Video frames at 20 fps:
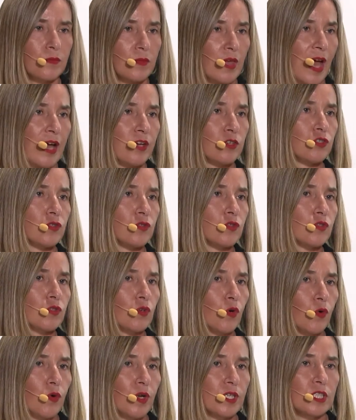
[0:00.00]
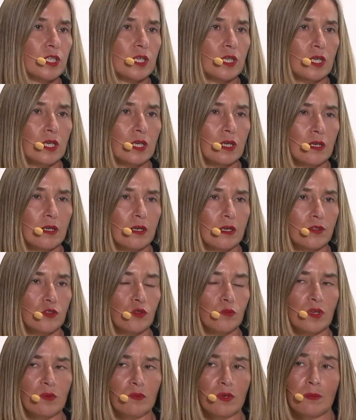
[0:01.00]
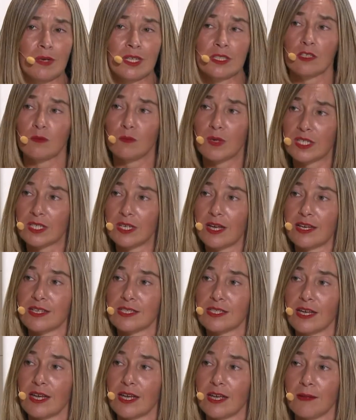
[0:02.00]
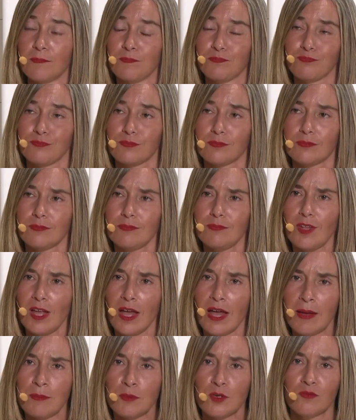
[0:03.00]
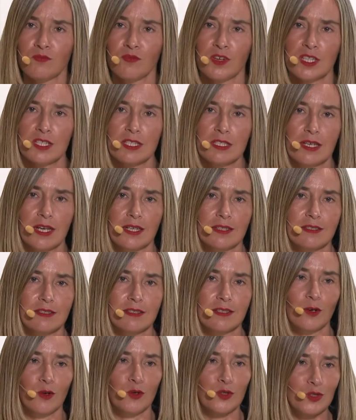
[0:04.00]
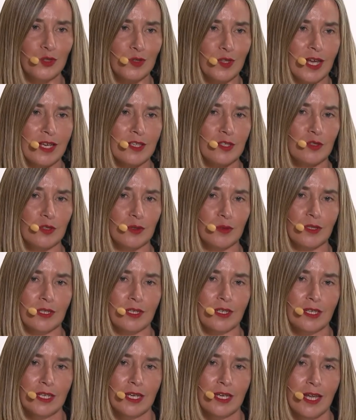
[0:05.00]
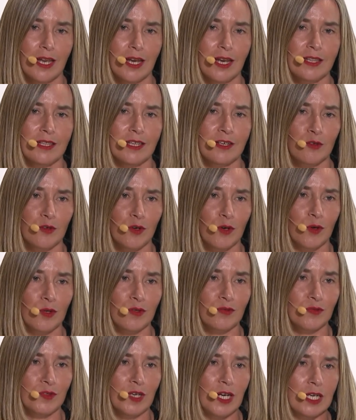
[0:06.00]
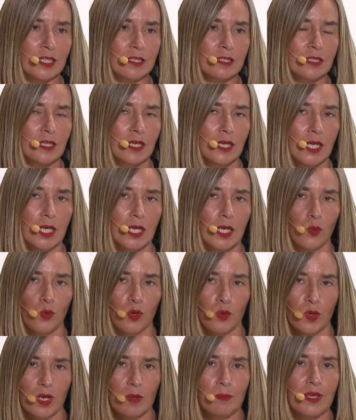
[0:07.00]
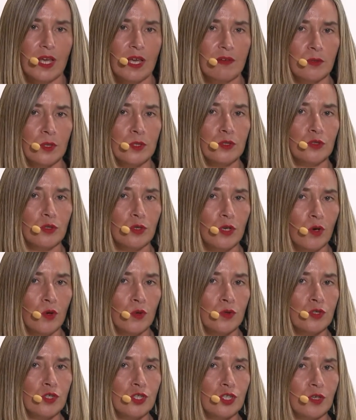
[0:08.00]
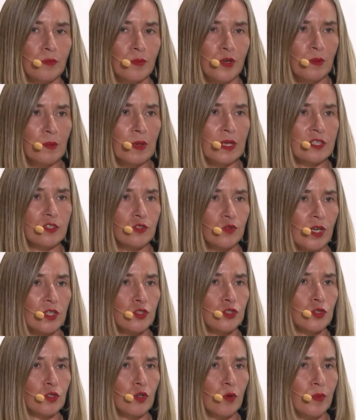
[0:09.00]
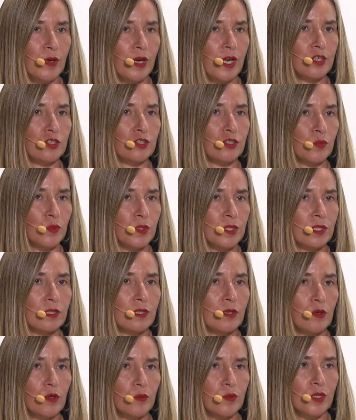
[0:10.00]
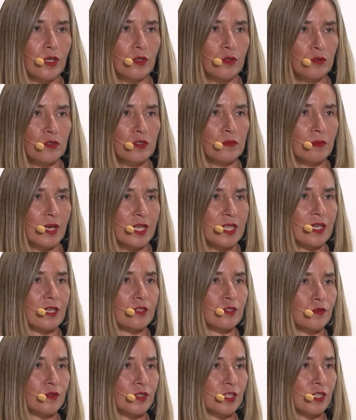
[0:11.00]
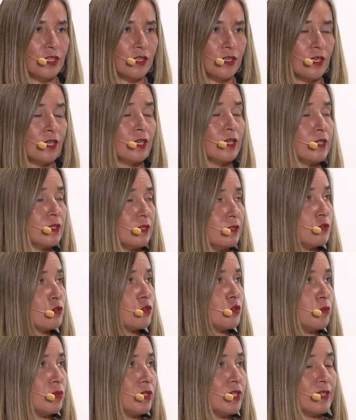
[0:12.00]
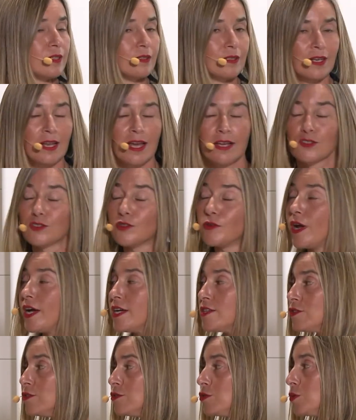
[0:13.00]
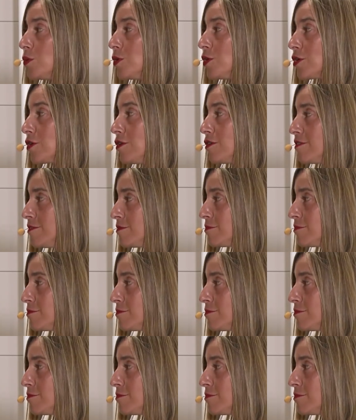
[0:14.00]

actions already to be implemented, but as I am convinced that also thanks to the leading role of Finland, we will be able to launch a permanent structured cooperation within the European Union by the end of the year. This could be the next horizon to work on.